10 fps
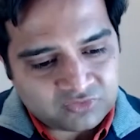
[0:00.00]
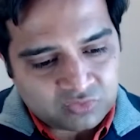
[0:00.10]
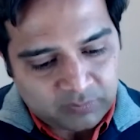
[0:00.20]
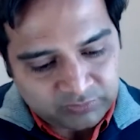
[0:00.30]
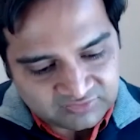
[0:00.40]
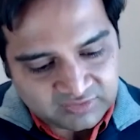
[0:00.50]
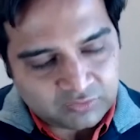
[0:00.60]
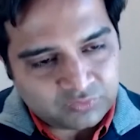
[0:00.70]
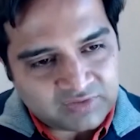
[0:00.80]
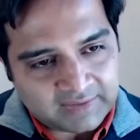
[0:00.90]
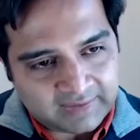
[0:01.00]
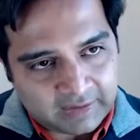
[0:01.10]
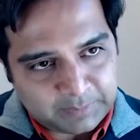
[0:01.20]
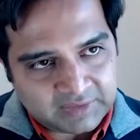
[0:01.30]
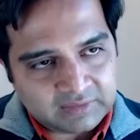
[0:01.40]
So I would still use
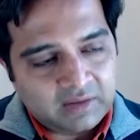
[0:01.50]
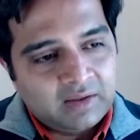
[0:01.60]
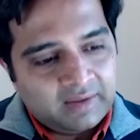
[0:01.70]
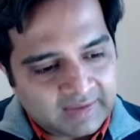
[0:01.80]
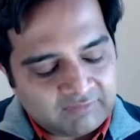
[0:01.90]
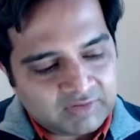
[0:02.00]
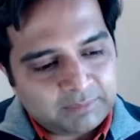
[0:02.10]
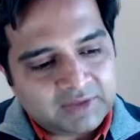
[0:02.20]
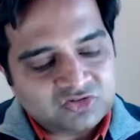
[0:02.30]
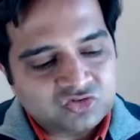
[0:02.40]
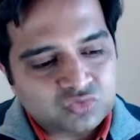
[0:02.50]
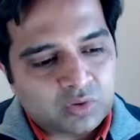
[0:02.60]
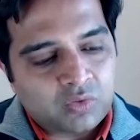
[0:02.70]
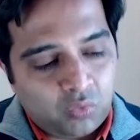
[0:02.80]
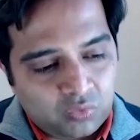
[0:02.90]
cytarabine even in patients who
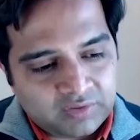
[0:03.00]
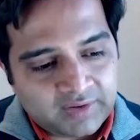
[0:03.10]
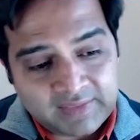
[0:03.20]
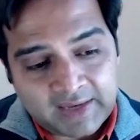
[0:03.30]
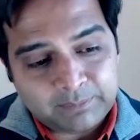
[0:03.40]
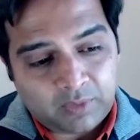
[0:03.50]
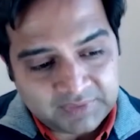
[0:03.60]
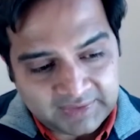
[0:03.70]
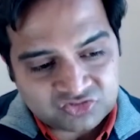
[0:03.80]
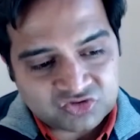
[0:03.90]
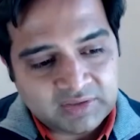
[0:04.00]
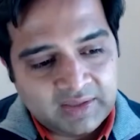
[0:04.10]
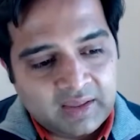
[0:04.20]
are older in that population.